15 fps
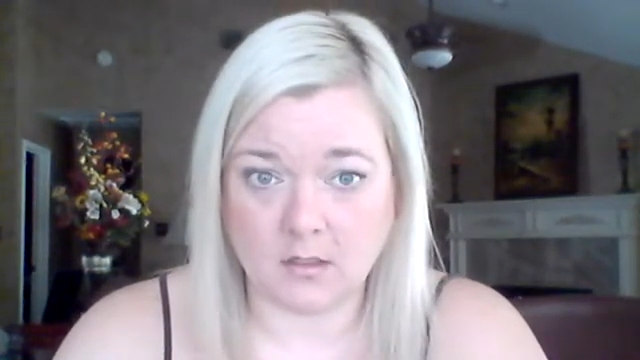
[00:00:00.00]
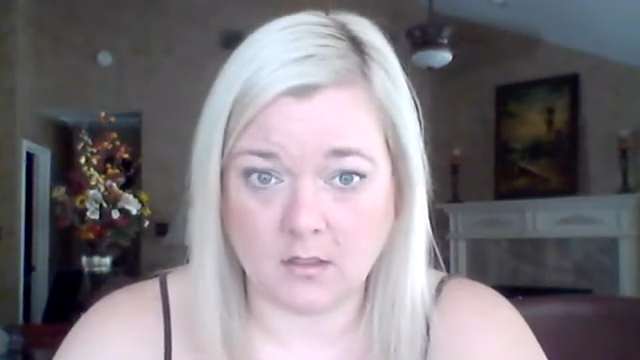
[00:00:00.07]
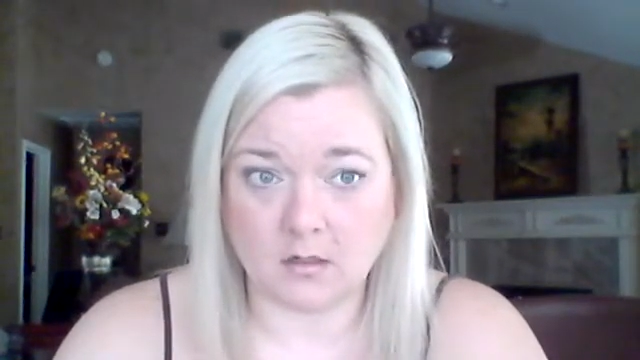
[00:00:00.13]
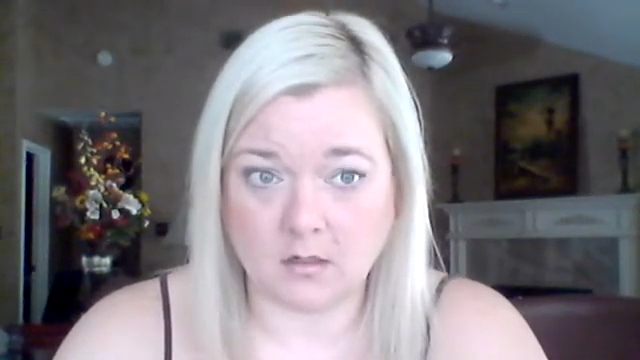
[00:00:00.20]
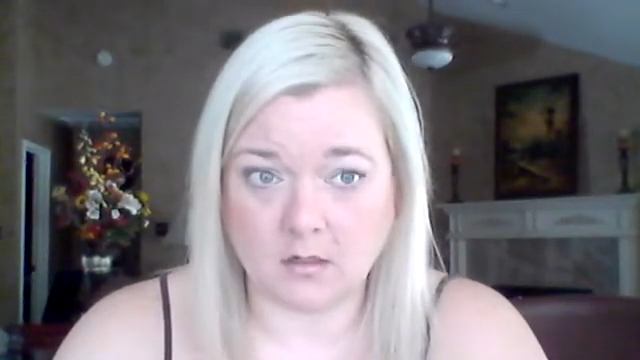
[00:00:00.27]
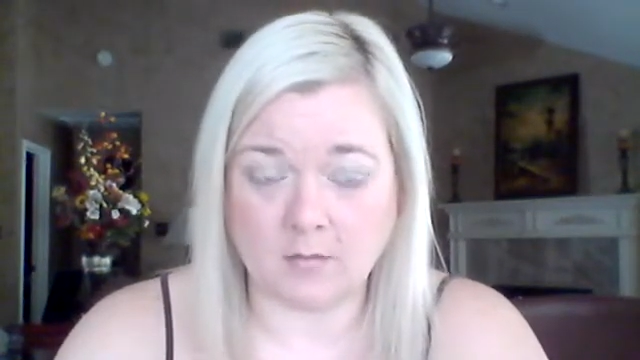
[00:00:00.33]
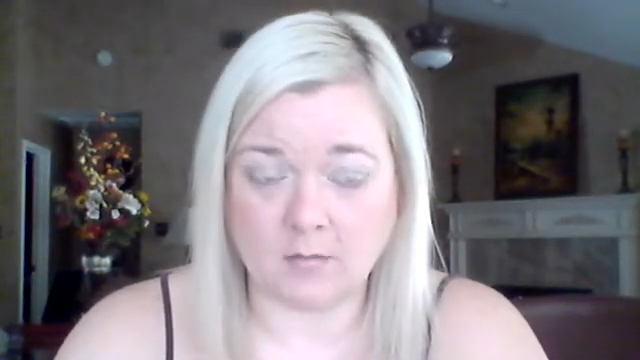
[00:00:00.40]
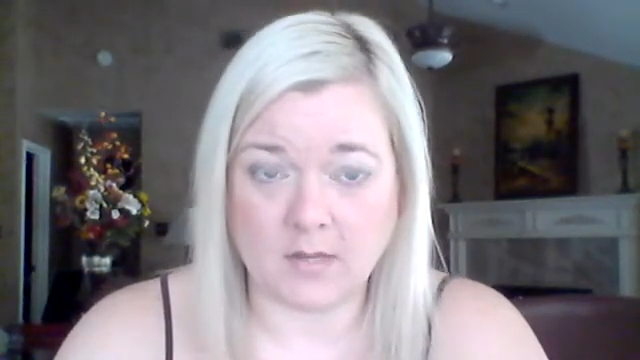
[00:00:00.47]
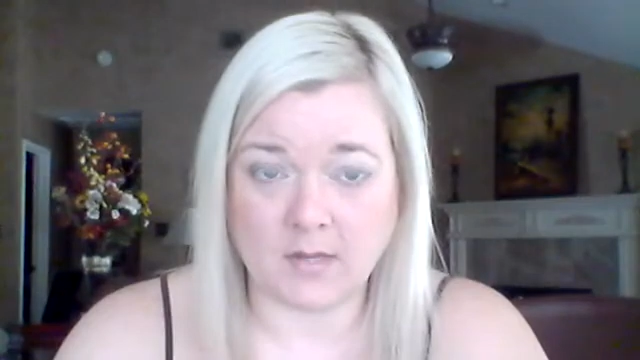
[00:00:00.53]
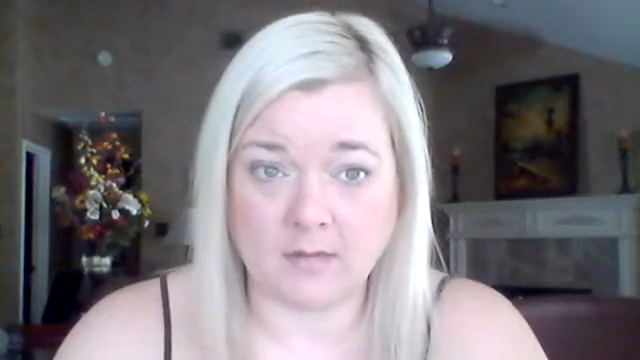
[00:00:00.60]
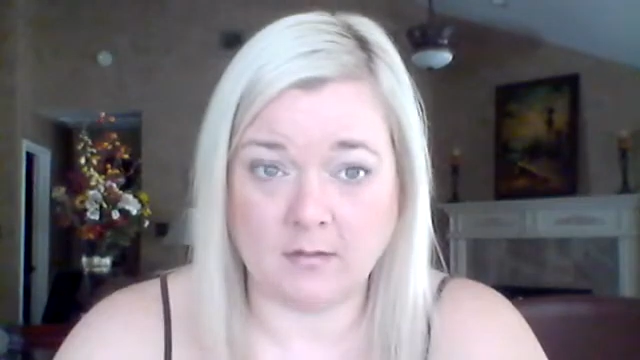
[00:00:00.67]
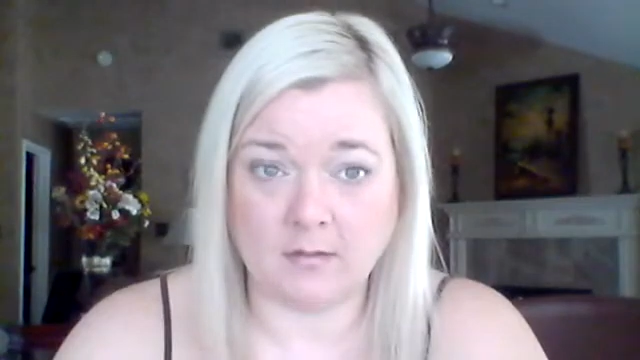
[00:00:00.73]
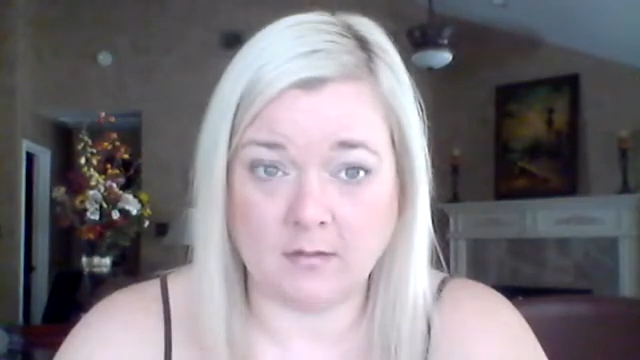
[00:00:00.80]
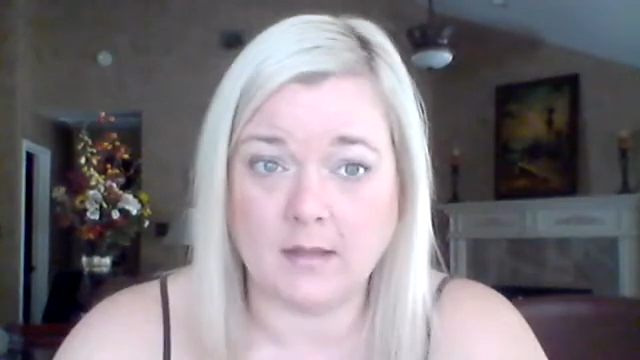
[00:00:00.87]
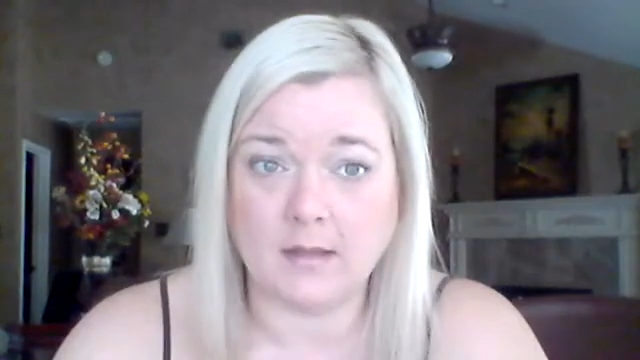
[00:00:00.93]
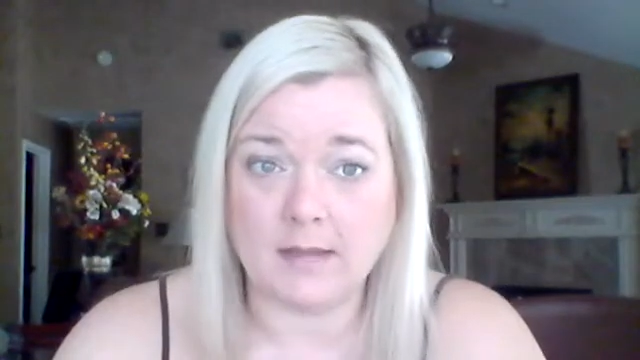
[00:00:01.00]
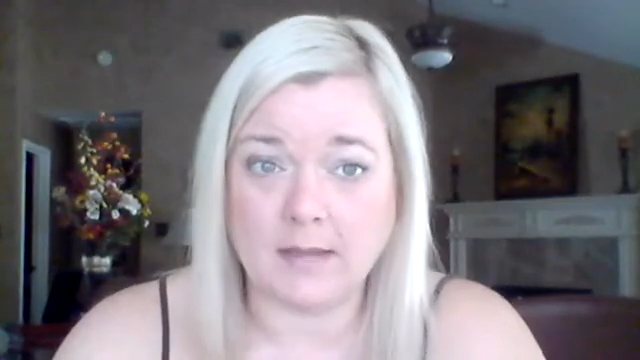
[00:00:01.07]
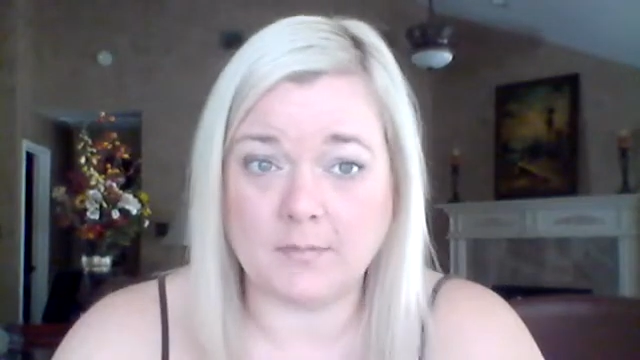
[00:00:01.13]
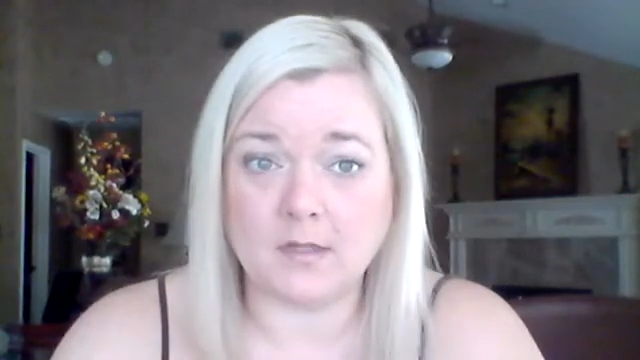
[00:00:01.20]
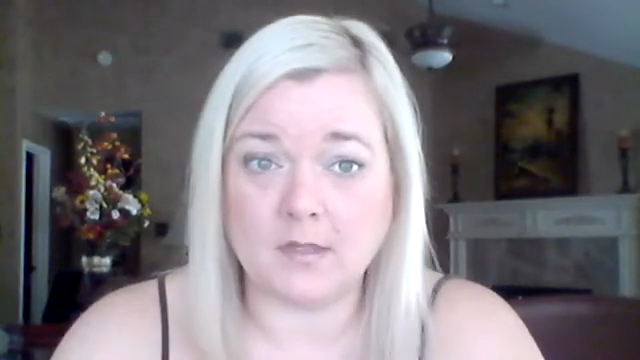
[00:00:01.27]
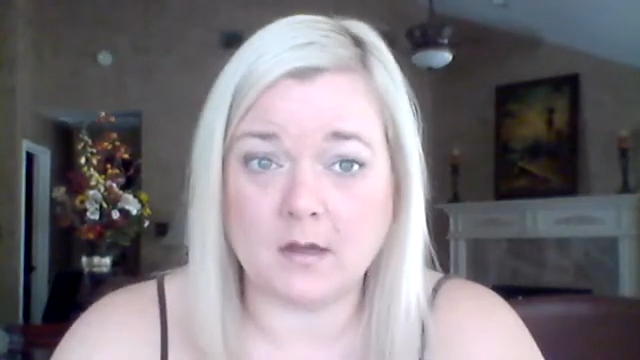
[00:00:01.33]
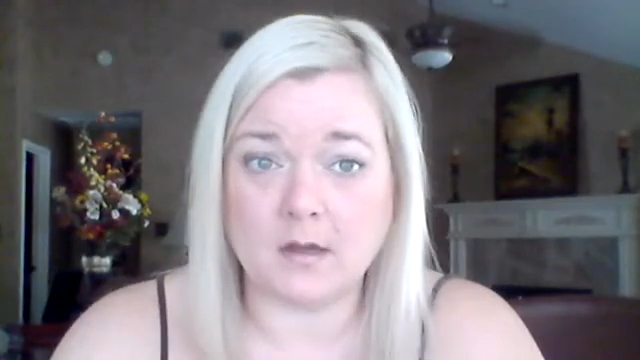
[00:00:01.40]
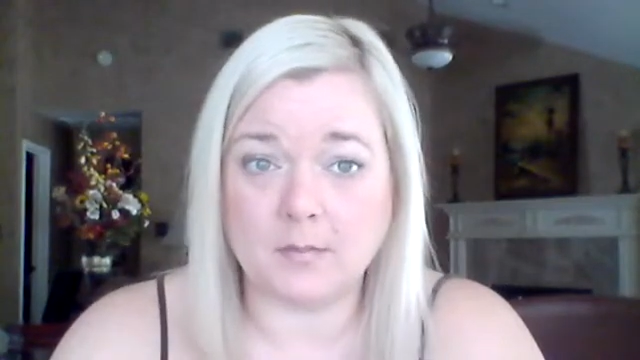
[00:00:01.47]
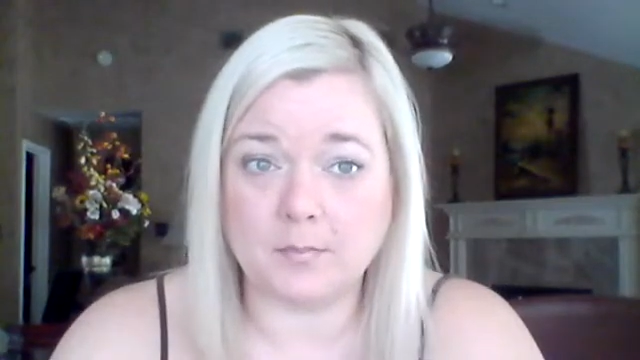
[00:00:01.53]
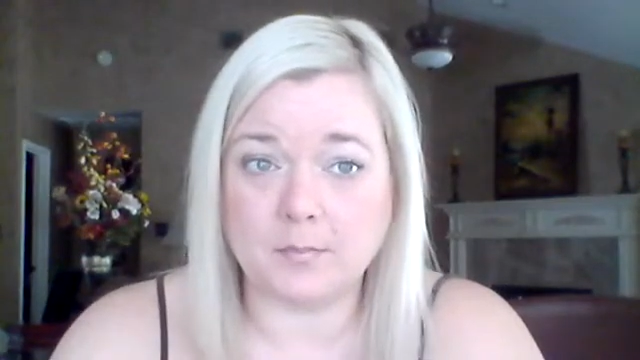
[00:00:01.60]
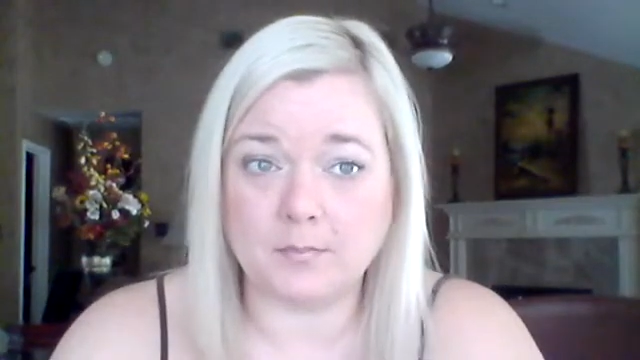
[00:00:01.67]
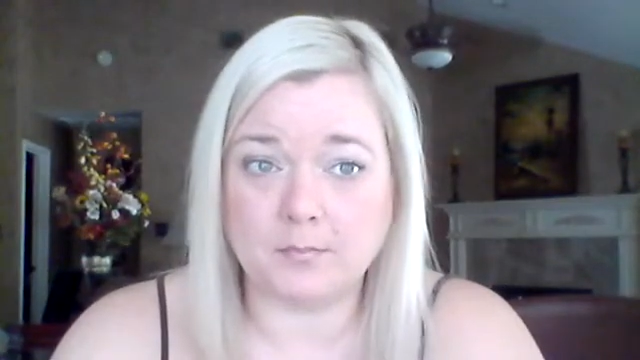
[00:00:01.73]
on my laptop